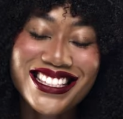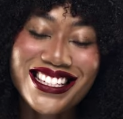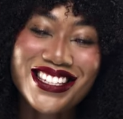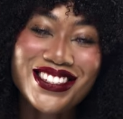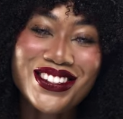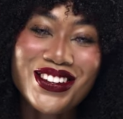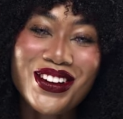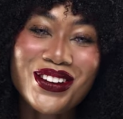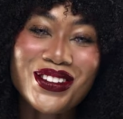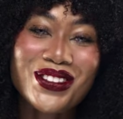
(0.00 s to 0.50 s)

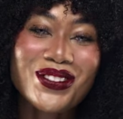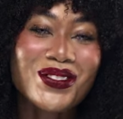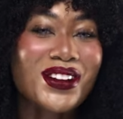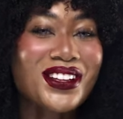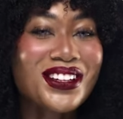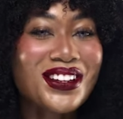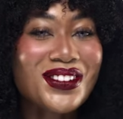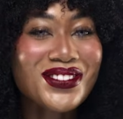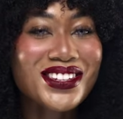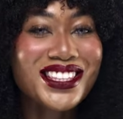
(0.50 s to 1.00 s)
Z-Stars,
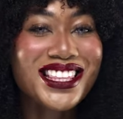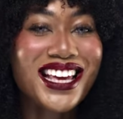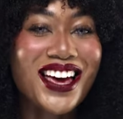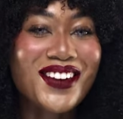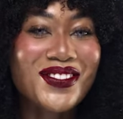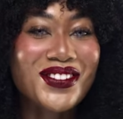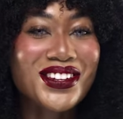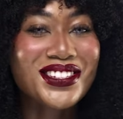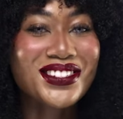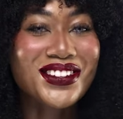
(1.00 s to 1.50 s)
welcome to the
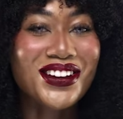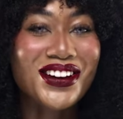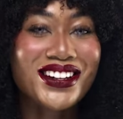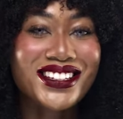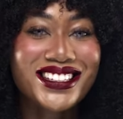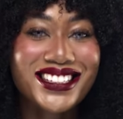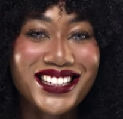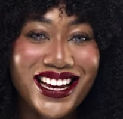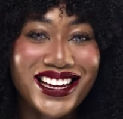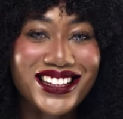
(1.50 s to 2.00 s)
EfikZara
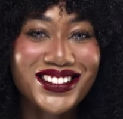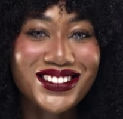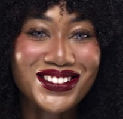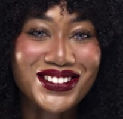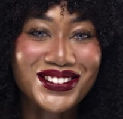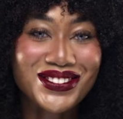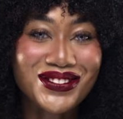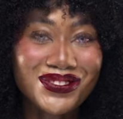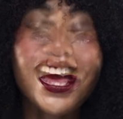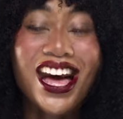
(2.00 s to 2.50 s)

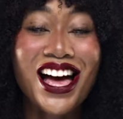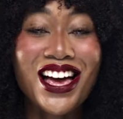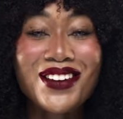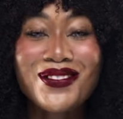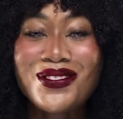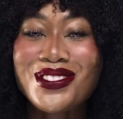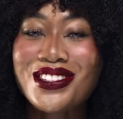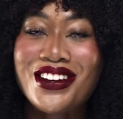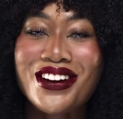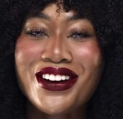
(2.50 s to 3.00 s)
channel. I'm
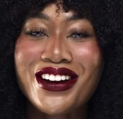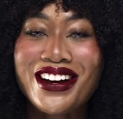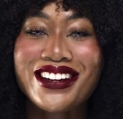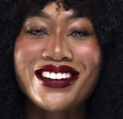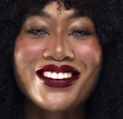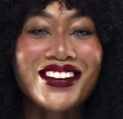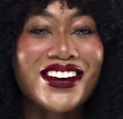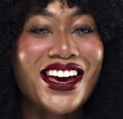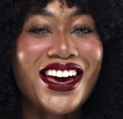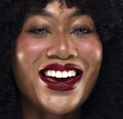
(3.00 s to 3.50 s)
Zara,
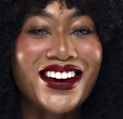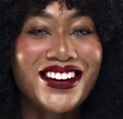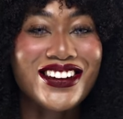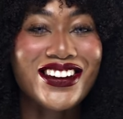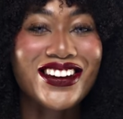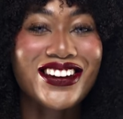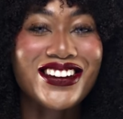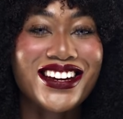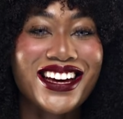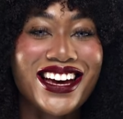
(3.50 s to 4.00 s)
your hair
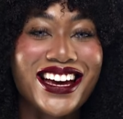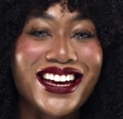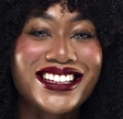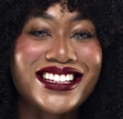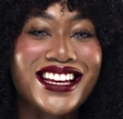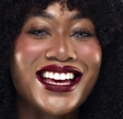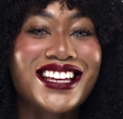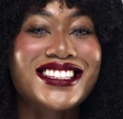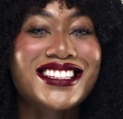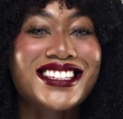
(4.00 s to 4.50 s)
care guide,
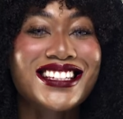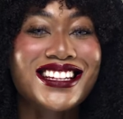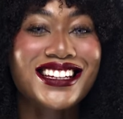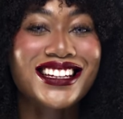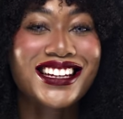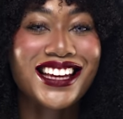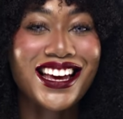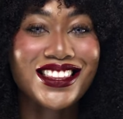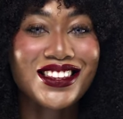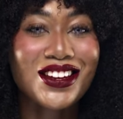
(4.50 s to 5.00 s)
and
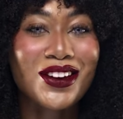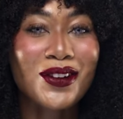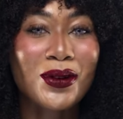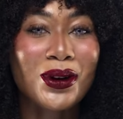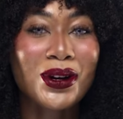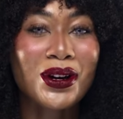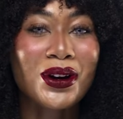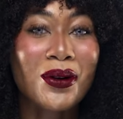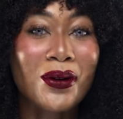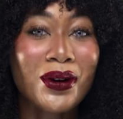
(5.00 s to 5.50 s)
together we're
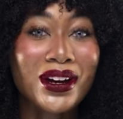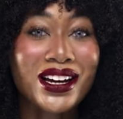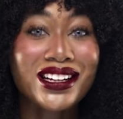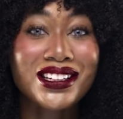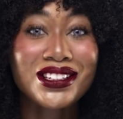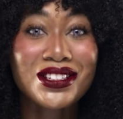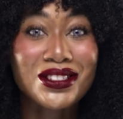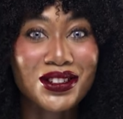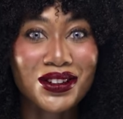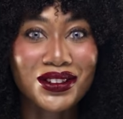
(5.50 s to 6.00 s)
going on
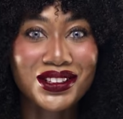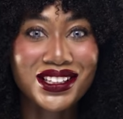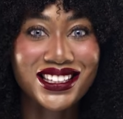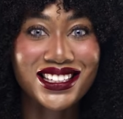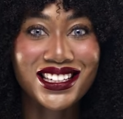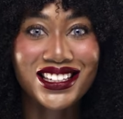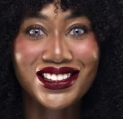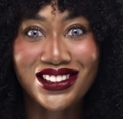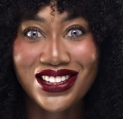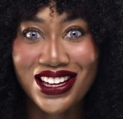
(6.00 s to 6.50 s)
a journey
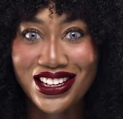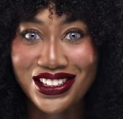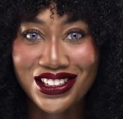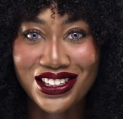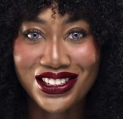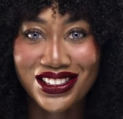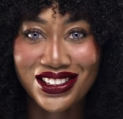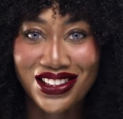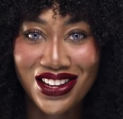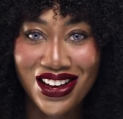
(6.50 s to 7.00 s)
to
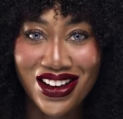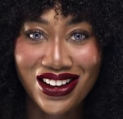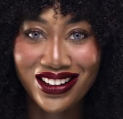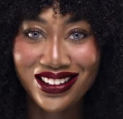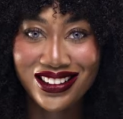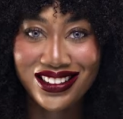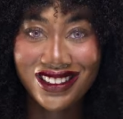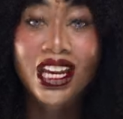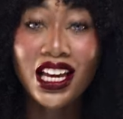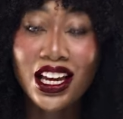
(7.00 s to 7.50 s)
luscious
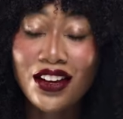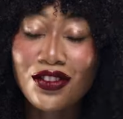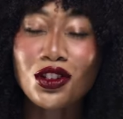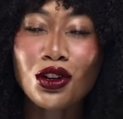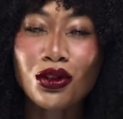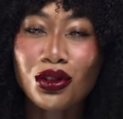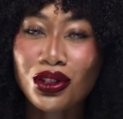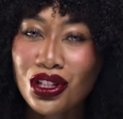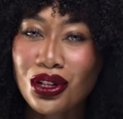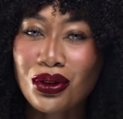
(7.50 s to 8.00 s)
locks. If
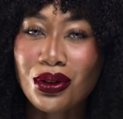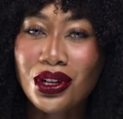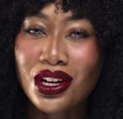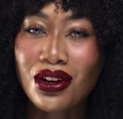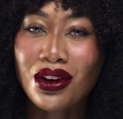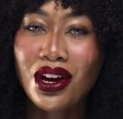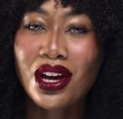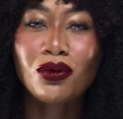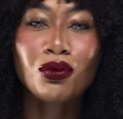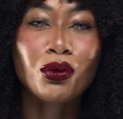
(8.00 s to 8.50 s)
you're new
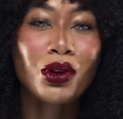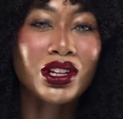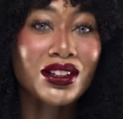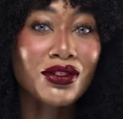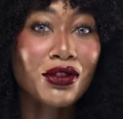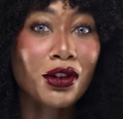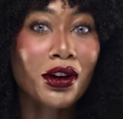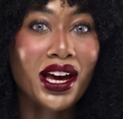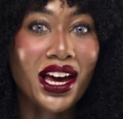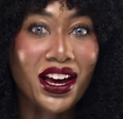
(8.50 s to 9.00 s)
here and ready
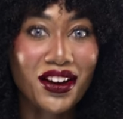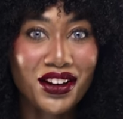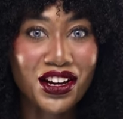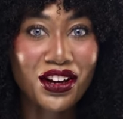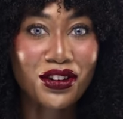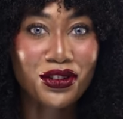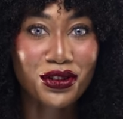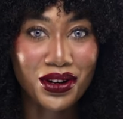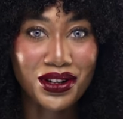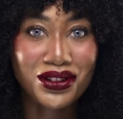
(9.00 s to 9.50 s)
for a hair
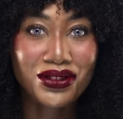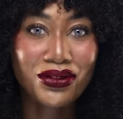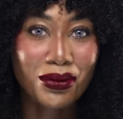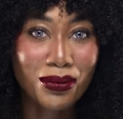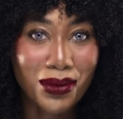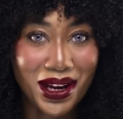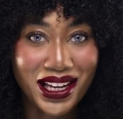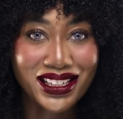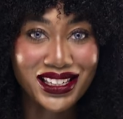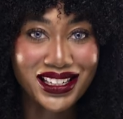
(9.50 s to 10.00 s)
care
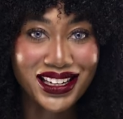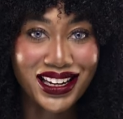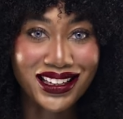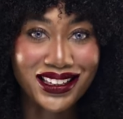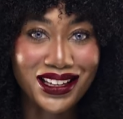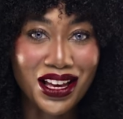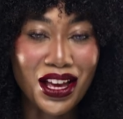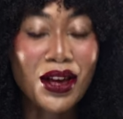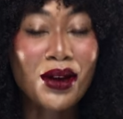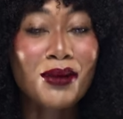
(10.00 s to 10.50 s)

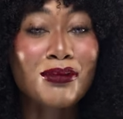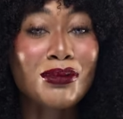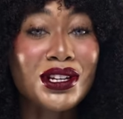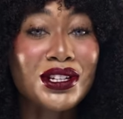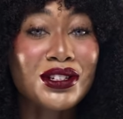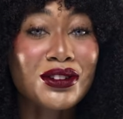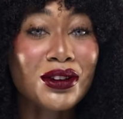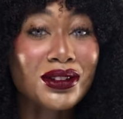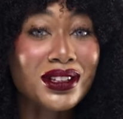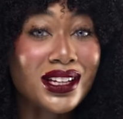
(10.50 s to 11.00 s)
transformation, be
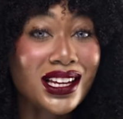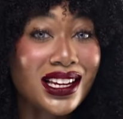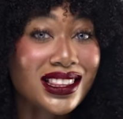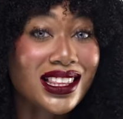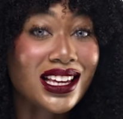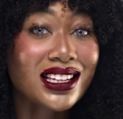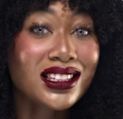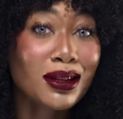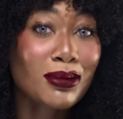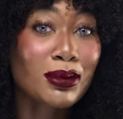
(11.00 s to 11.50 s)
sure to hit
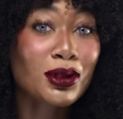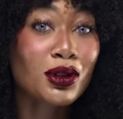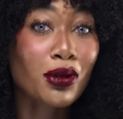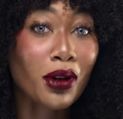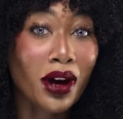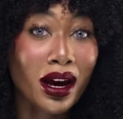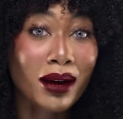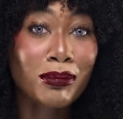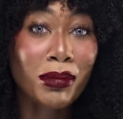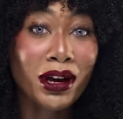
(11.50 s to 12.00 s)
that
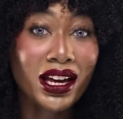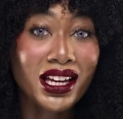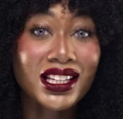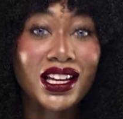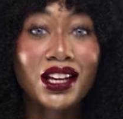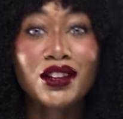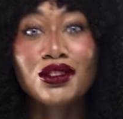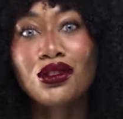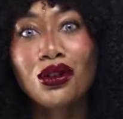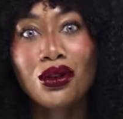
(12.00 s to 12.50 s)
subscribe button
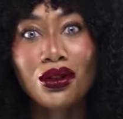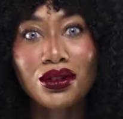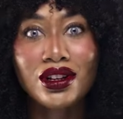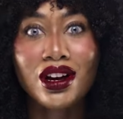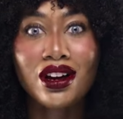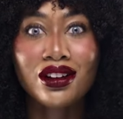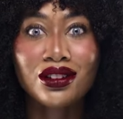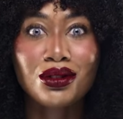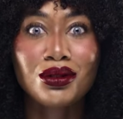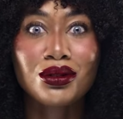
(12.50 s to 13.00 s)
and turn
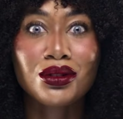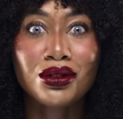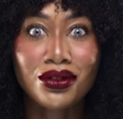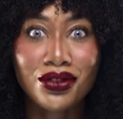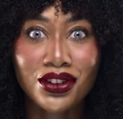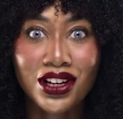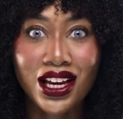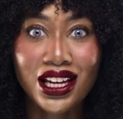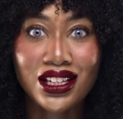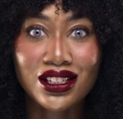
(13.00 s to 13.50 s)
on your
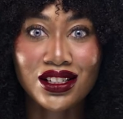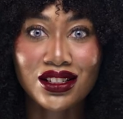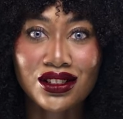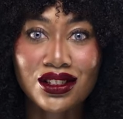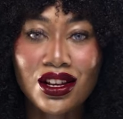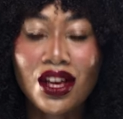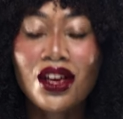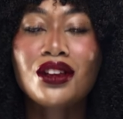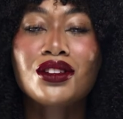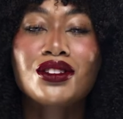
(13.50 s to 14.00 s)
notifications
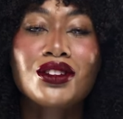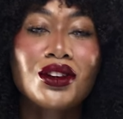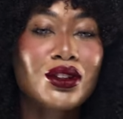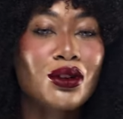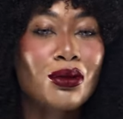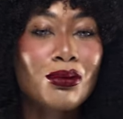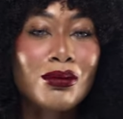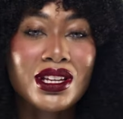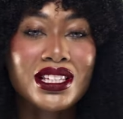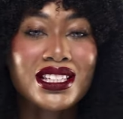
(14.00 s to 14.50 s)
so you
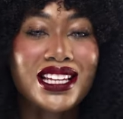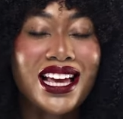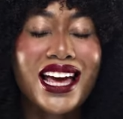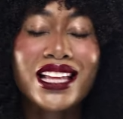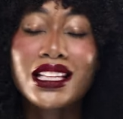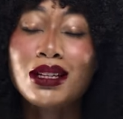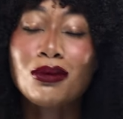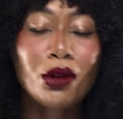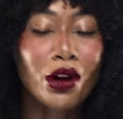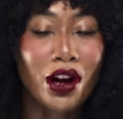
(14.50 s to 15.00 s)
don't miss
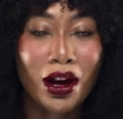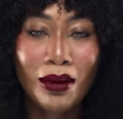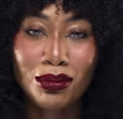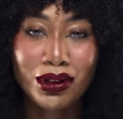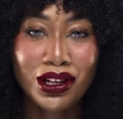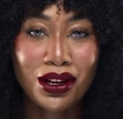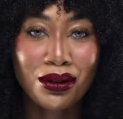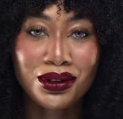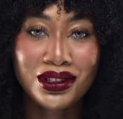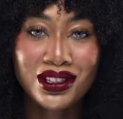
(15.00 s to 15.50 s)
any more
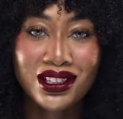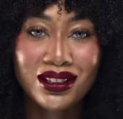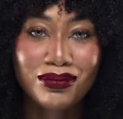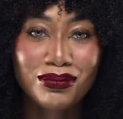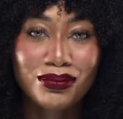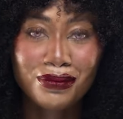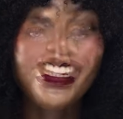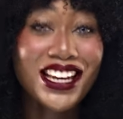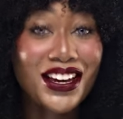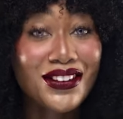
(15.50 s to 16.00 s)
uploads.
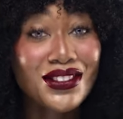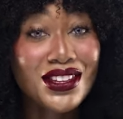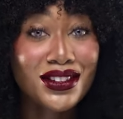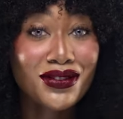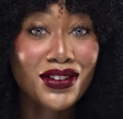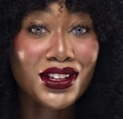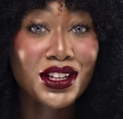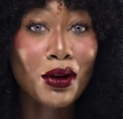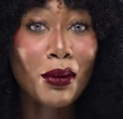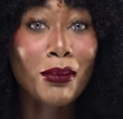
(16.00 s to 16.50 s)
Give this
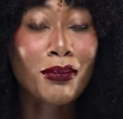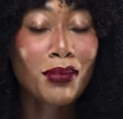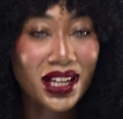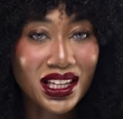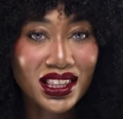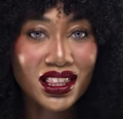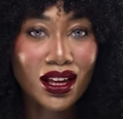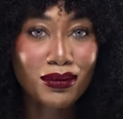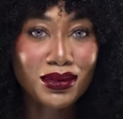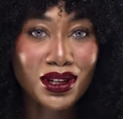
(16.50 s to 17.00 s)
video a big
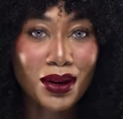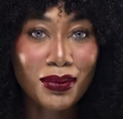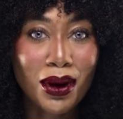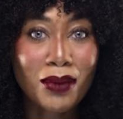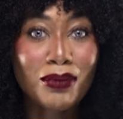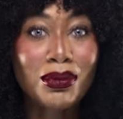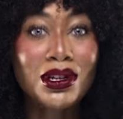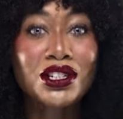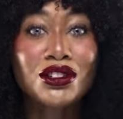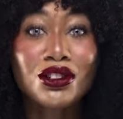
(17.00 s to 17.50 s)
thumbs up and
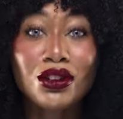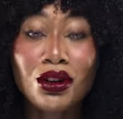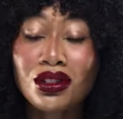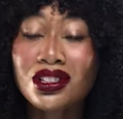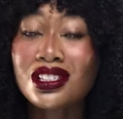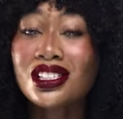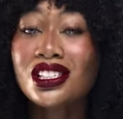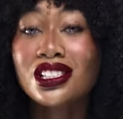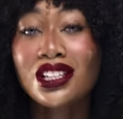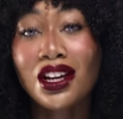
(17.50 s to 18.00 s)
be sure
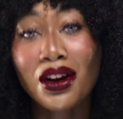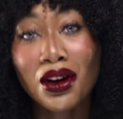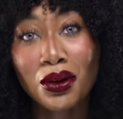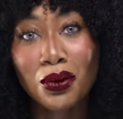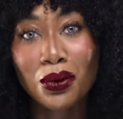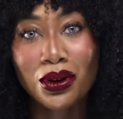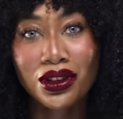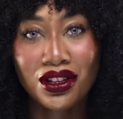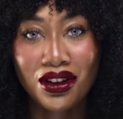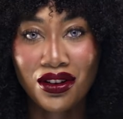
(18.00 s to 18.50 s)
to share it
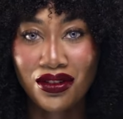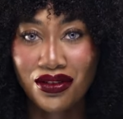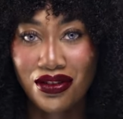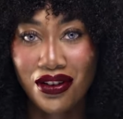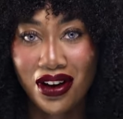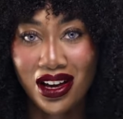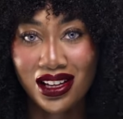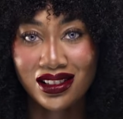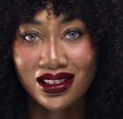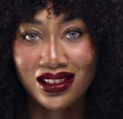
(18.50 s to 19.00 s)
with your
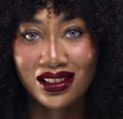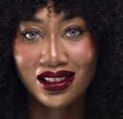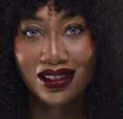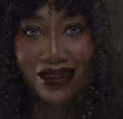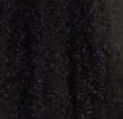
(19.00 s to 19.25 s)
friends.